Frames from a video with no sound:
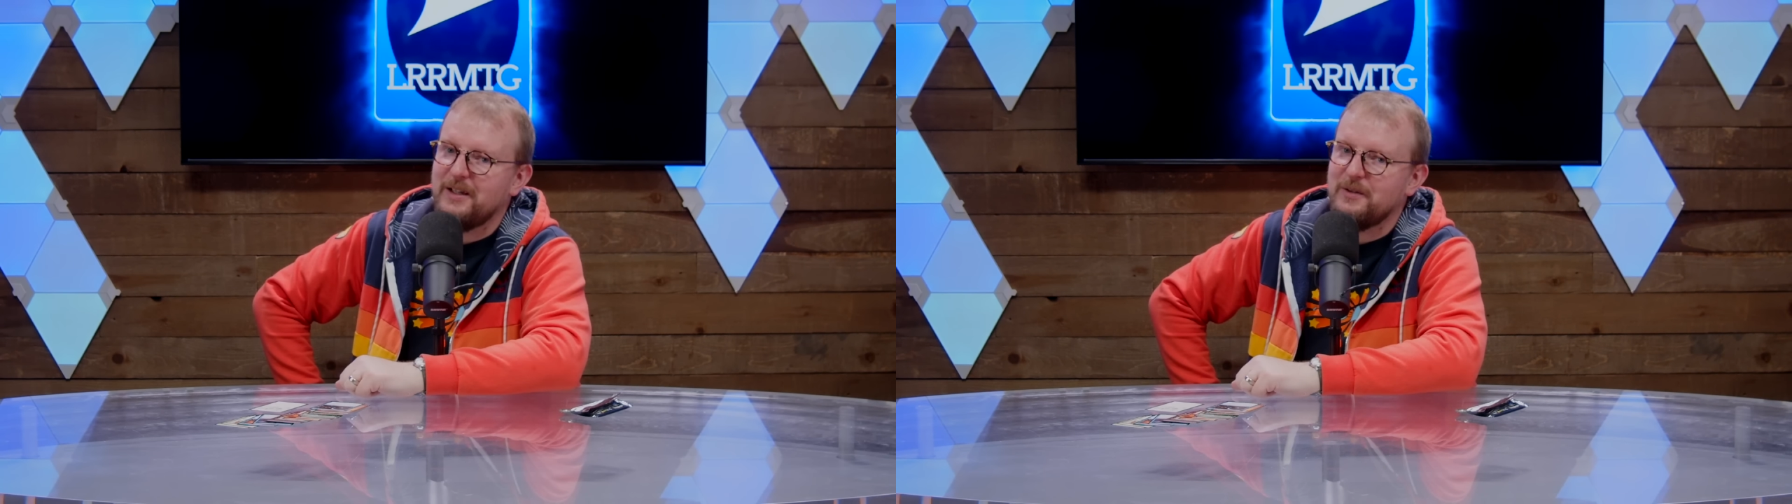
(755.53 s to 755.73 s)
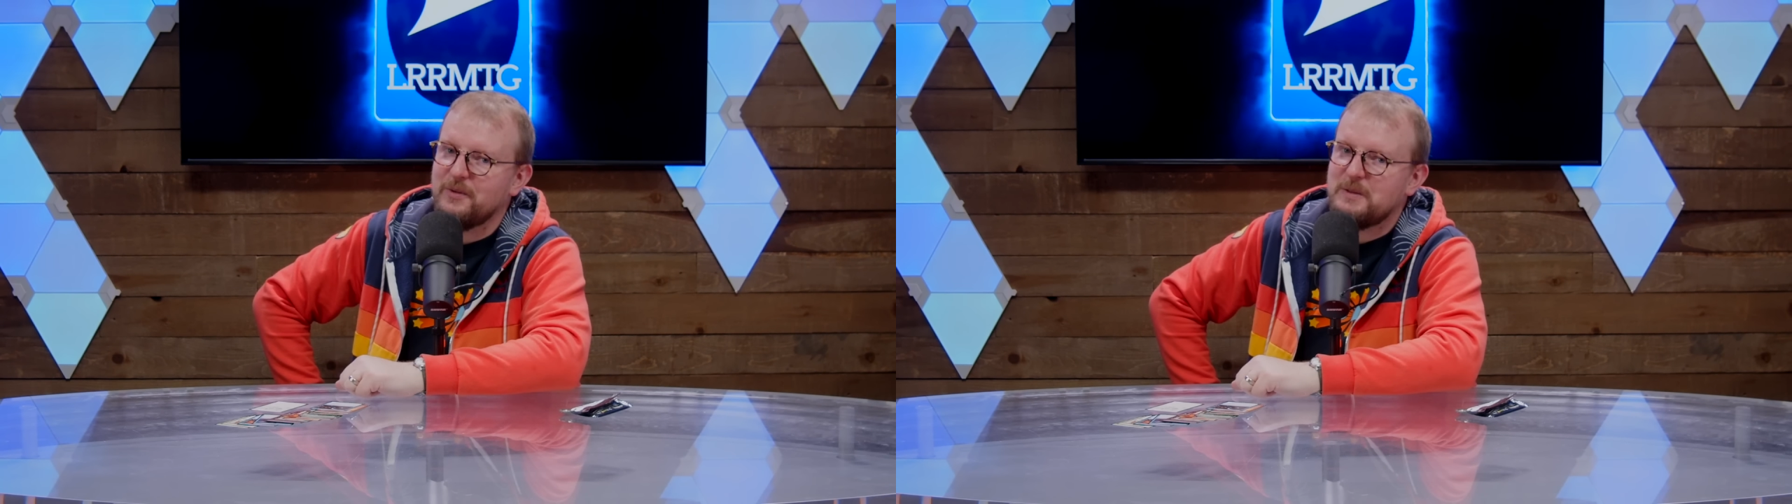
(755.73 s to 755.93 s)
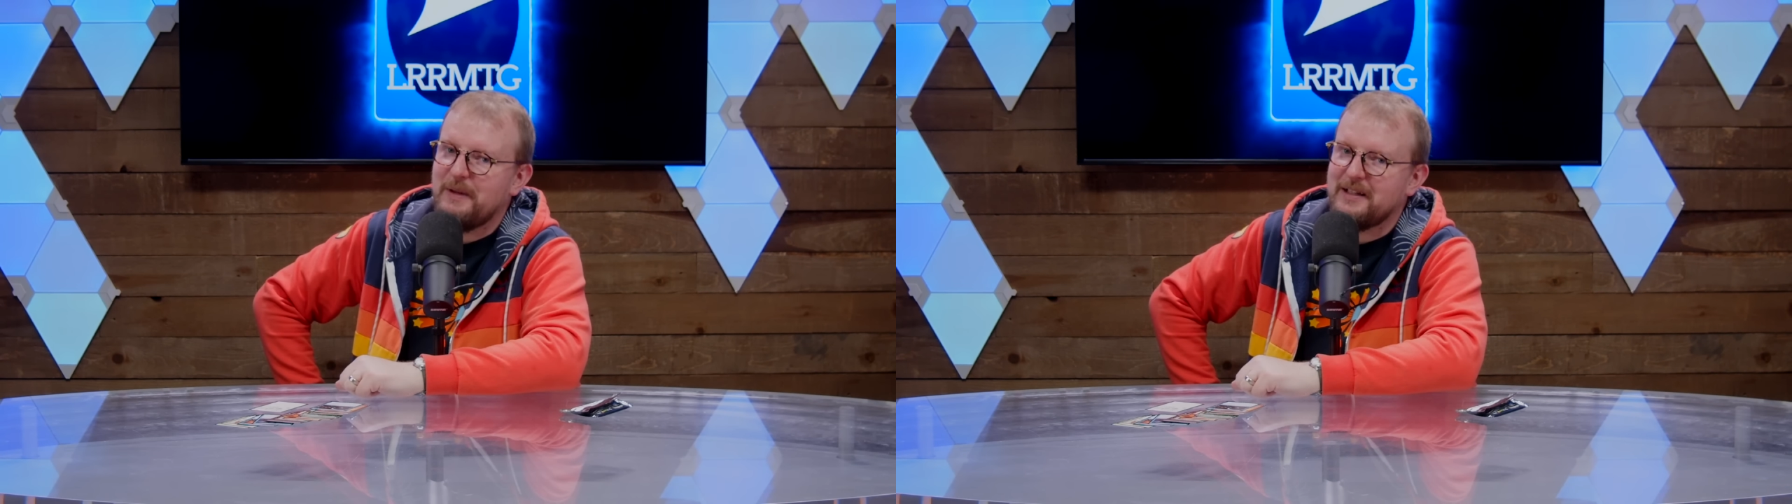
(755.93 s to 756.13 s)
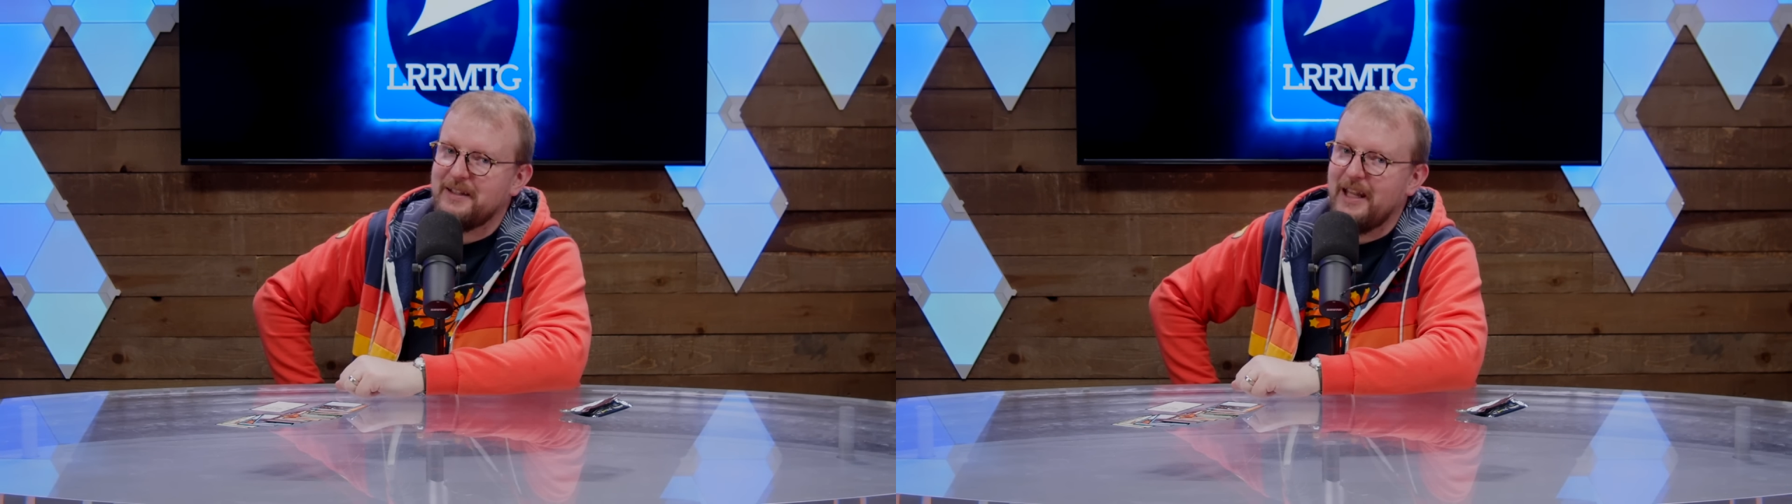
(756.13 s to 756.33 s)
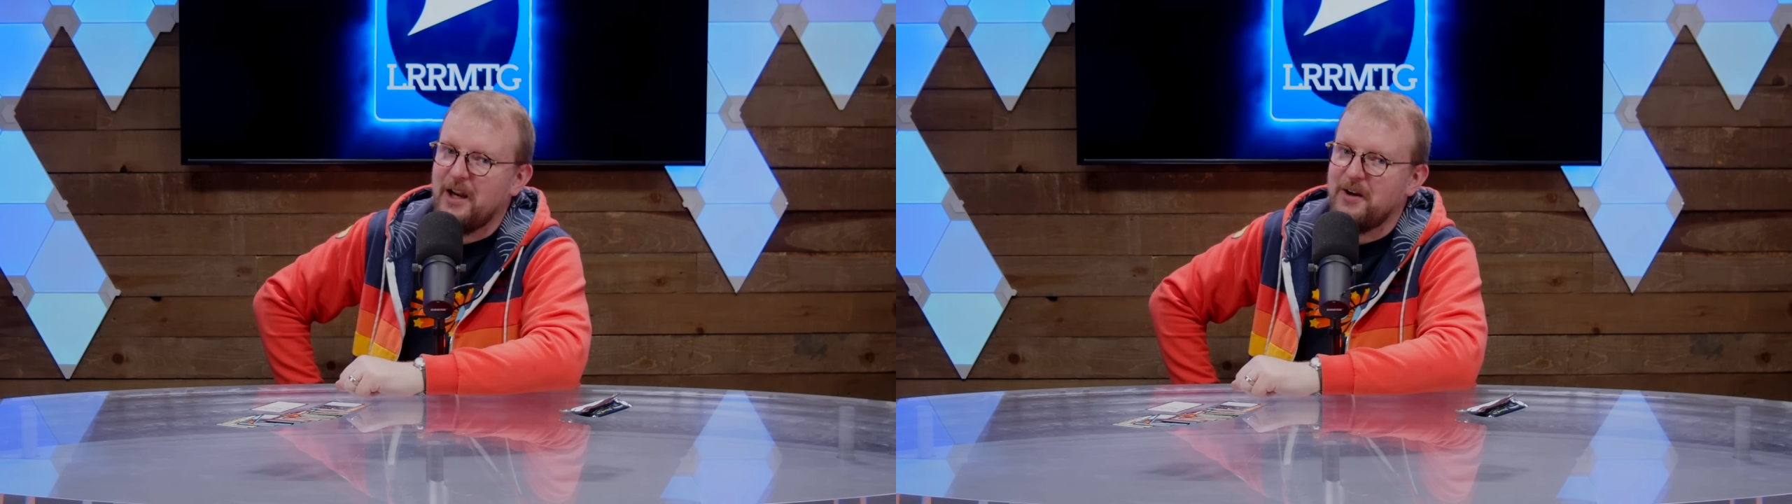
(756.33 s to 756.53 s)
respect
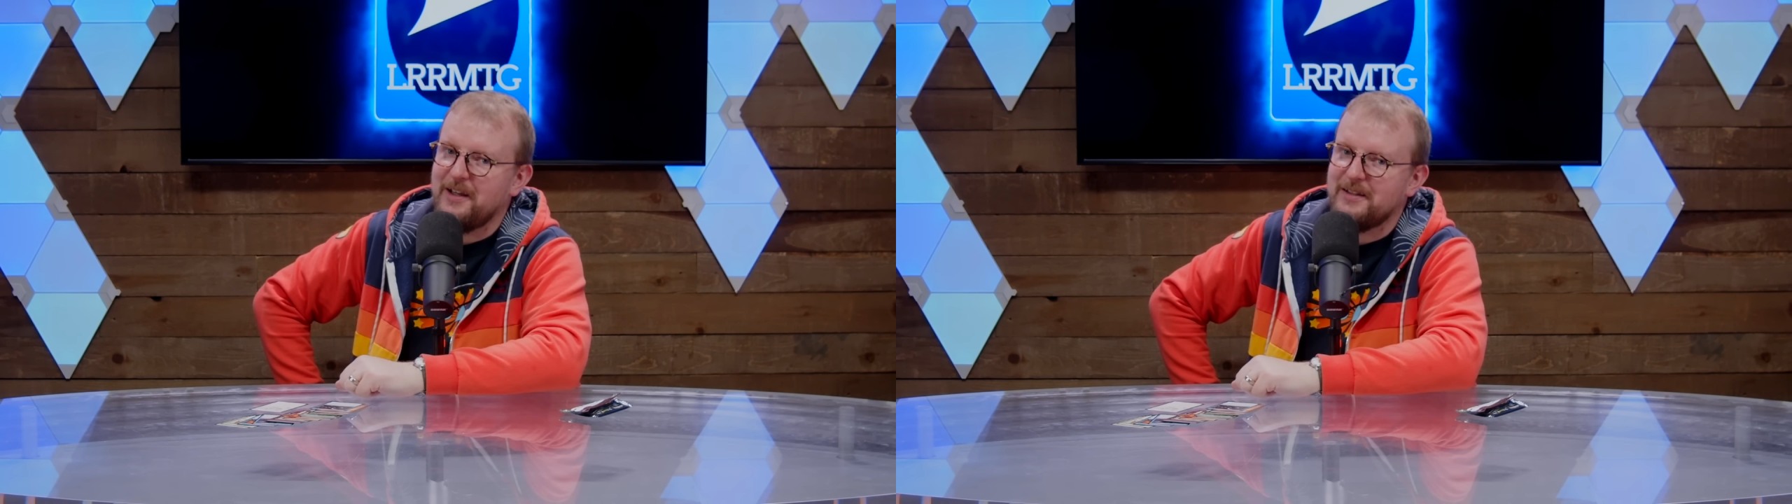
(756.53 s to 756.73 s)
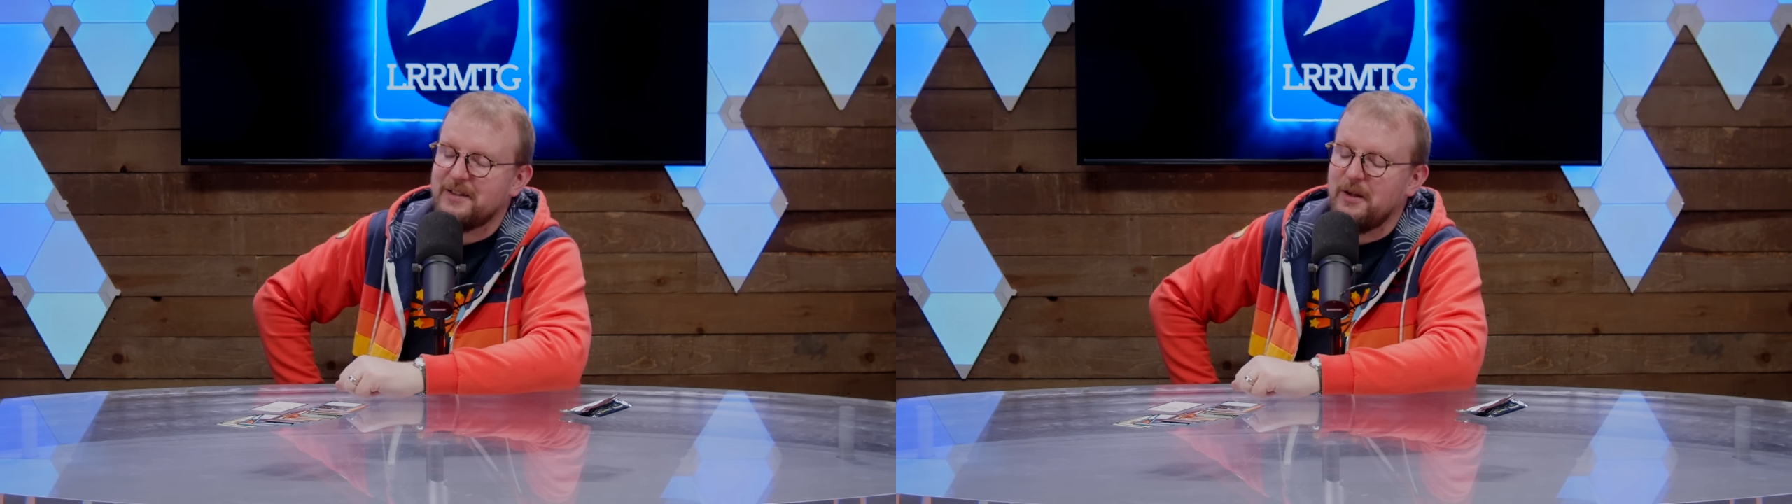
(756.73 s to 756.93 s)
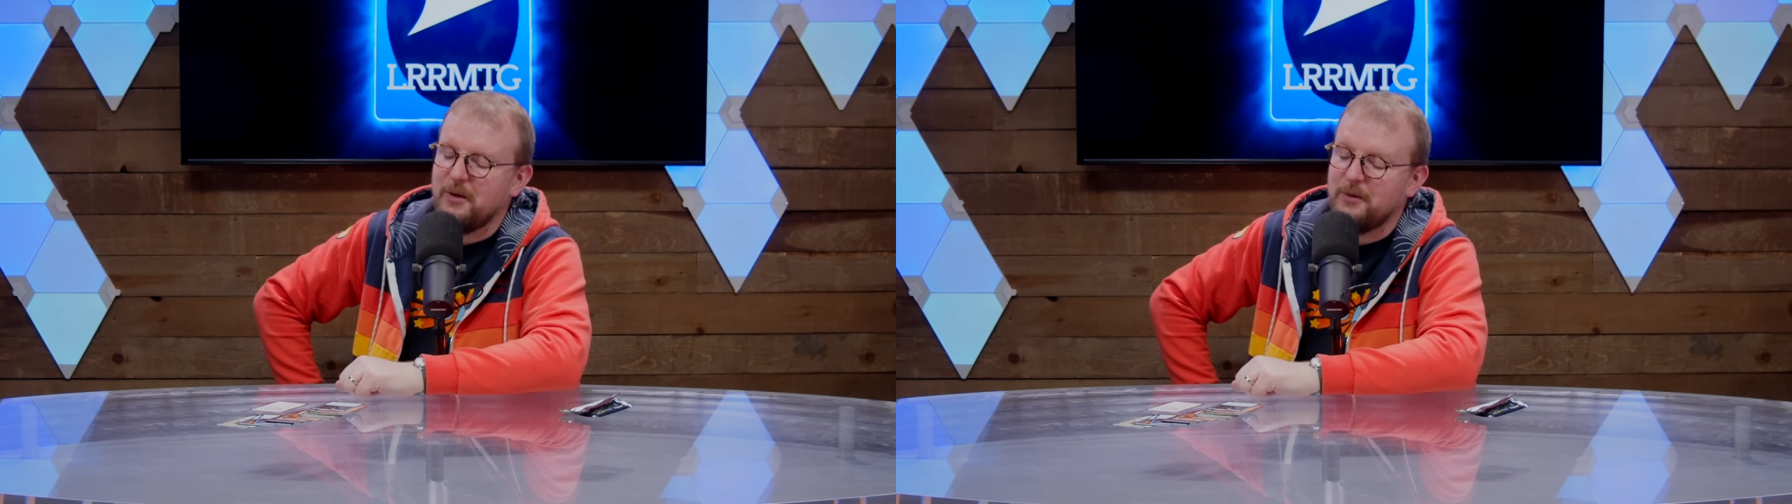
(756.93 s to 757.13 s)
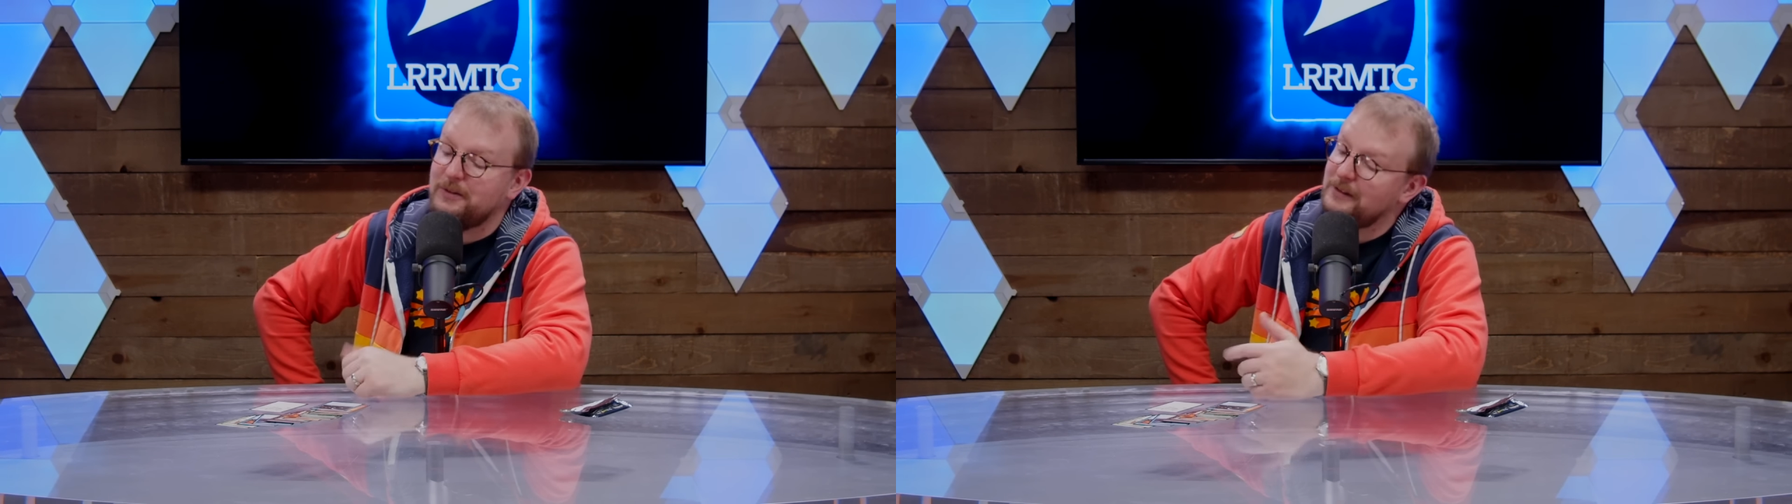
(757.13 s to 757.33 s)
the Gary, so